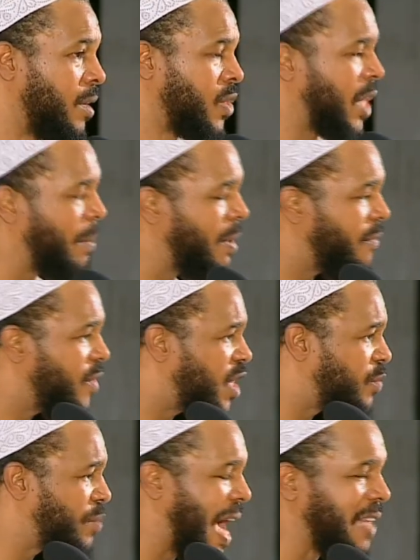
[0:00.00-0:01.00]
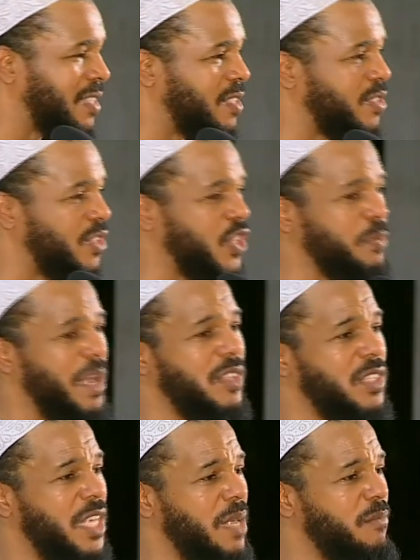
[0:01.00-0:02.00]
Some of these practices may
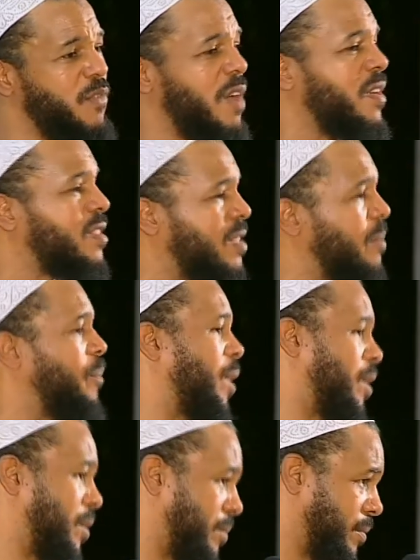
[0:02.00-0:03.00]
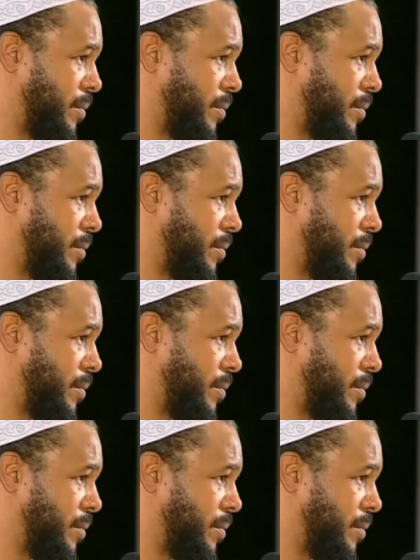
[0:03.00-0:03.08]
seem very simple.